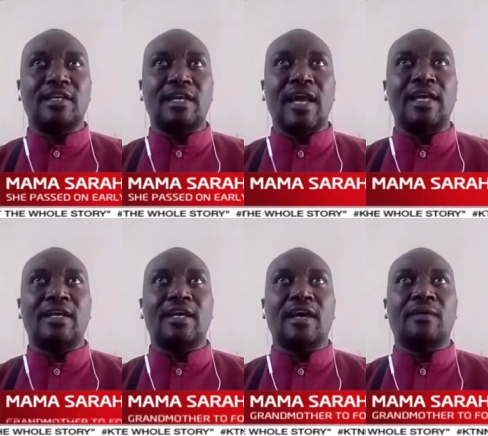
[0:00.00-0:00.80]

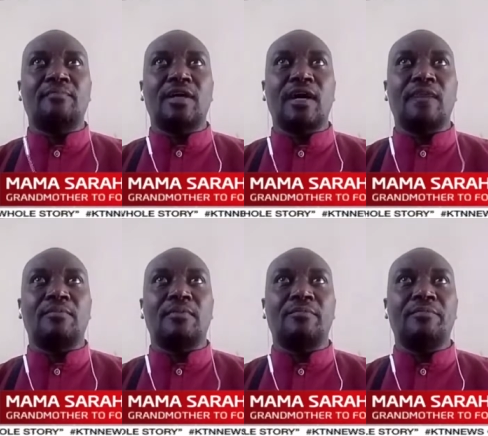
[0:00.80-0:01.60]
like um,
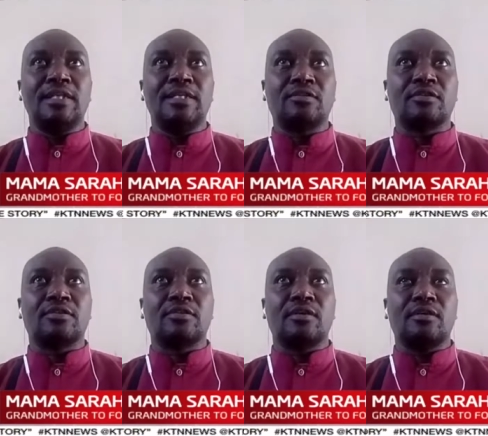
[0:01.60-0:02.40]
um based
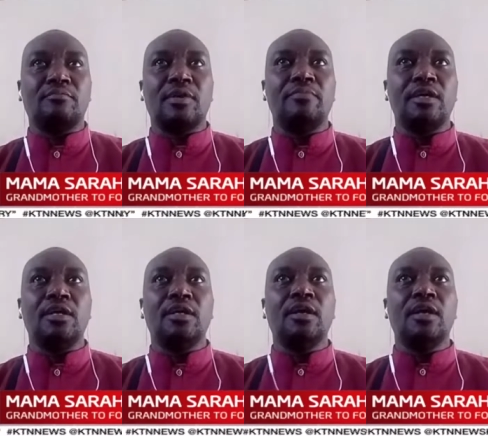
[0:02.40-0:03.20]
on
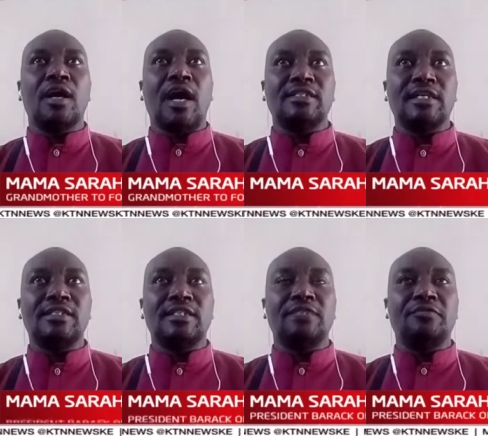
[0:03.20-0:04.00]
maybe a
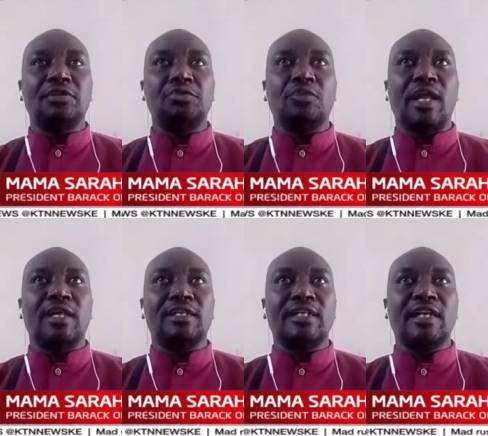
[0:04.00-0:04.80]
sensitive issue
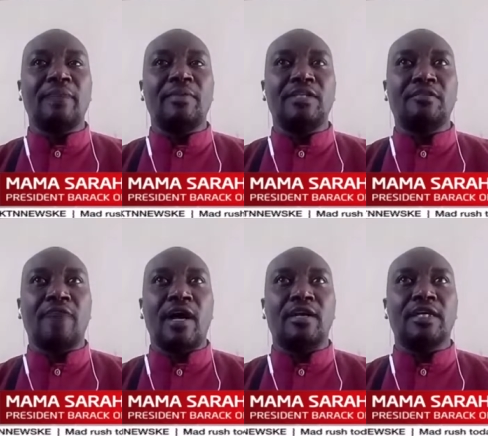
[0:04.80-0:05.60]
like gender-based
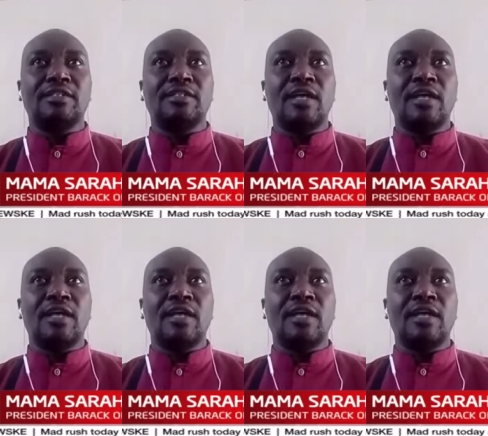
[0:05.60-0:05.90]
violence.